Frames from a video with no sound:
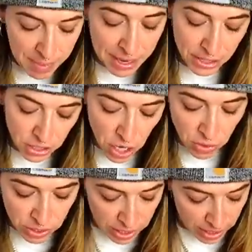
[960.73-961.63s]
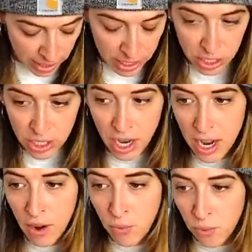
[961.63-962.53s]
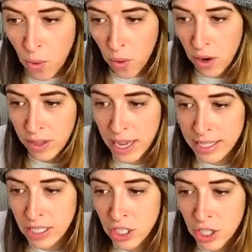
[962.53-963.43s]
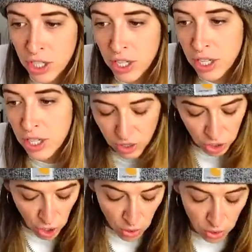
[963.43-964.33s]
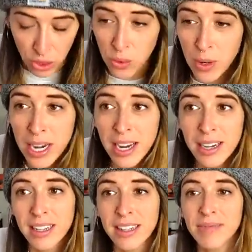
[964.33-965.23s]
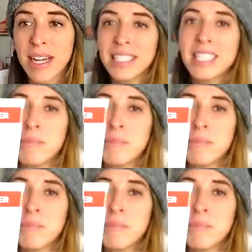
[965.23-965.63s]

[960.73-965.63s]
I mean, it's toasted. It's just not a four. That's a good two to three. That's an